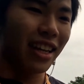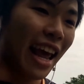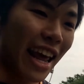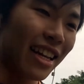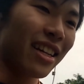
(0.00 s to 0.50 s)

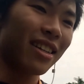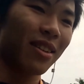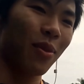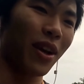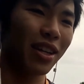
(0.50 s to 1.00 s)
land,
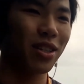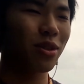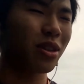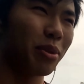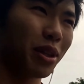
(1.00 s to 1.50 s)
whether it's
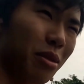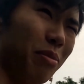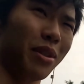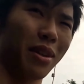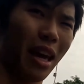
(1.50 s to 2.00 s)
suitable to
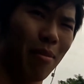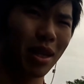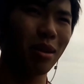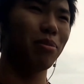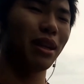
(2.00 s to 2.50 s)
build a
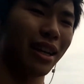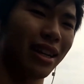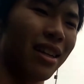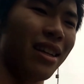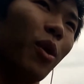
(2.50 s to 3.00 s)
chemical plant.